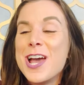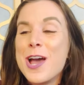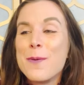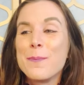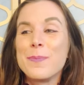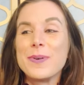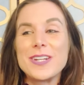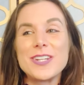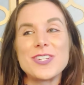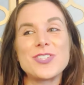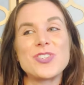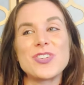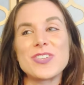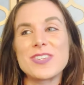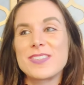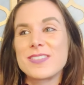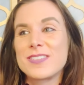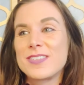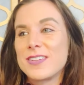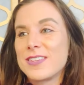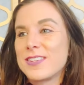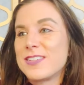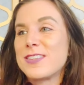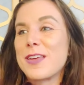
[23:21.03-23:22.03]
but it's
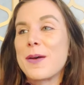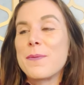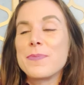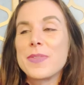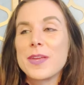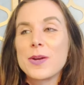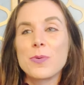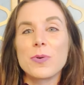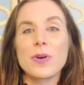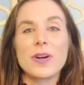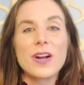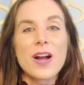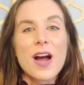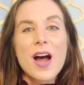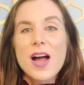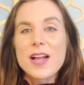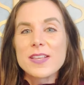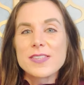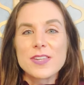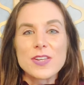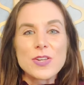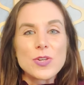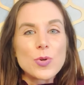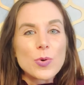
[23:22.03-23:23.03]
just something where
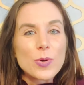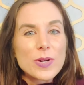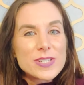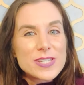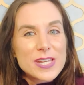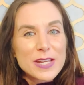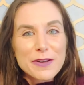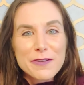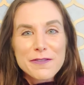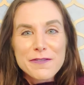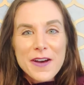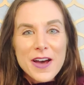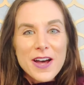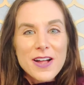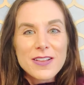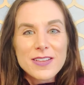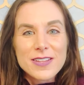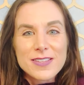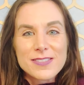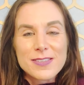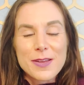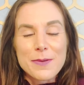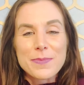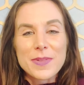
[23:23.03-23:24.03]
God's anointing fell
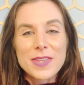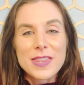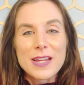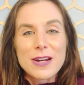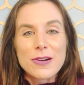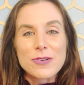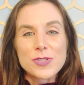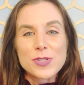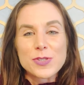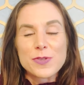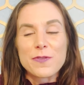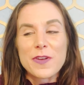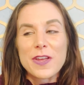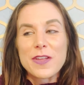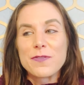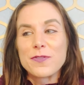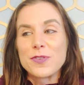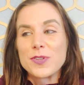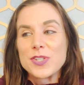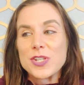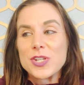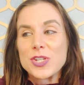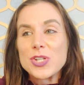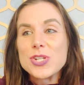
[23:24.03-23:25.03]
and something that I was
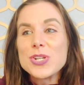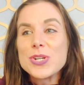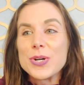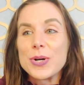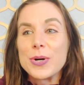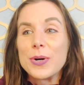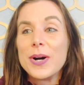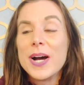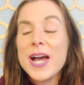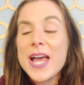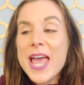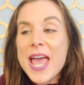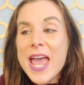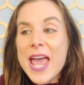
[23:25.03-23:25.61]
faithful to do.